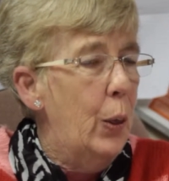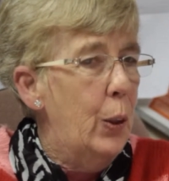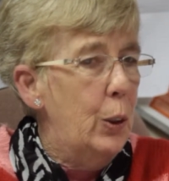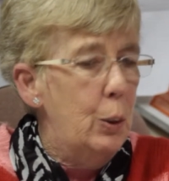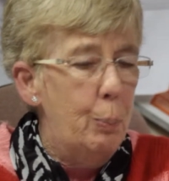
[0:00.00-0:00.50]

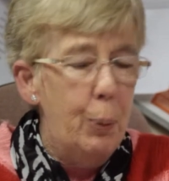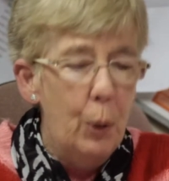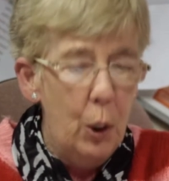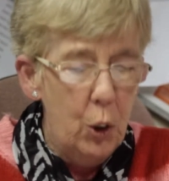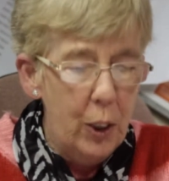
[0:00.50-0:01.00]
The
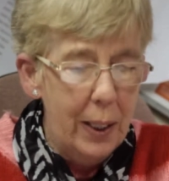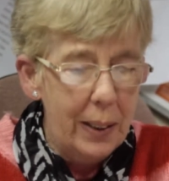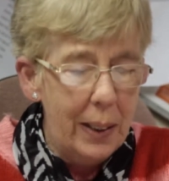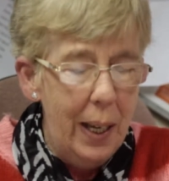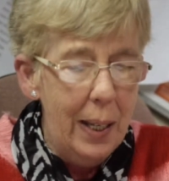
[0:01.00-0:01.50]

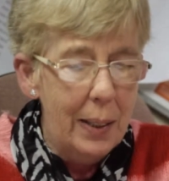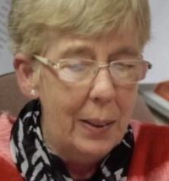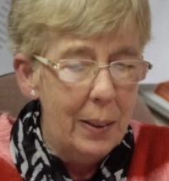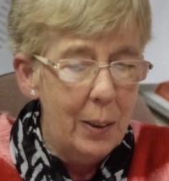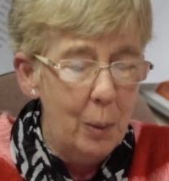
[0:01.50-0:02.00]
project
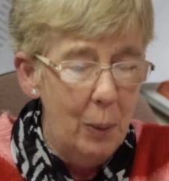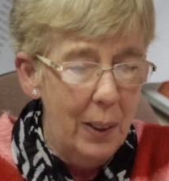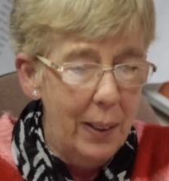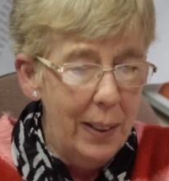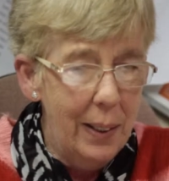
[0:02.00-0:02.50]
is
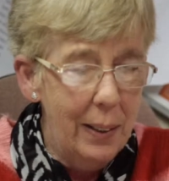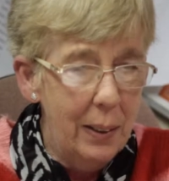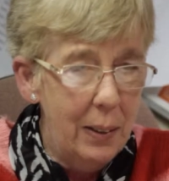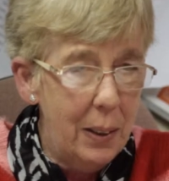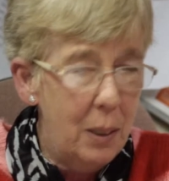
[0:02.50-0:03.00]

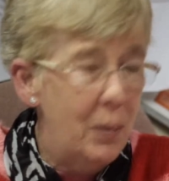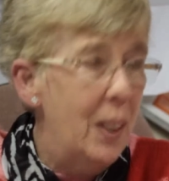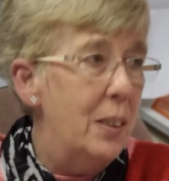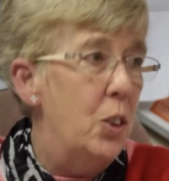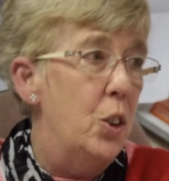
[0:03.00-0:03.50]
supplying
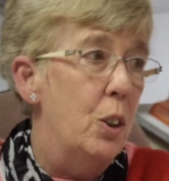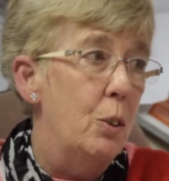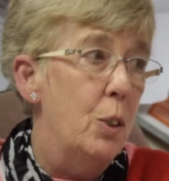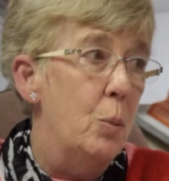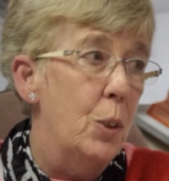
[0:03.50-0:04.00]
disadvantaged
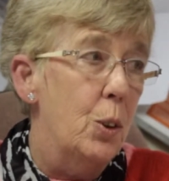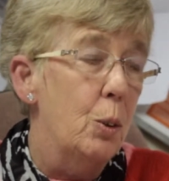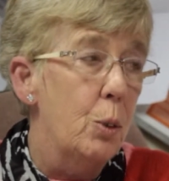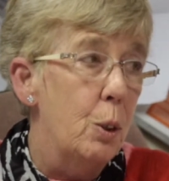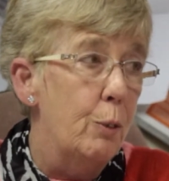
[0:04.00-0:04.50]
children with
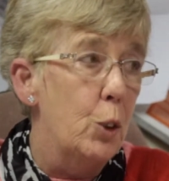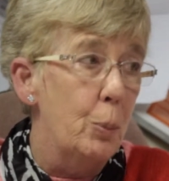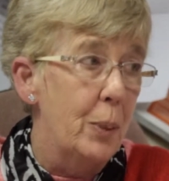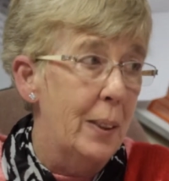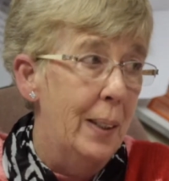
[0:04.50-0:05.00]
school
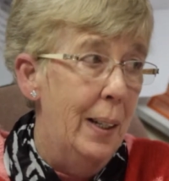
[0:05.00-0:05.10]
uniforms.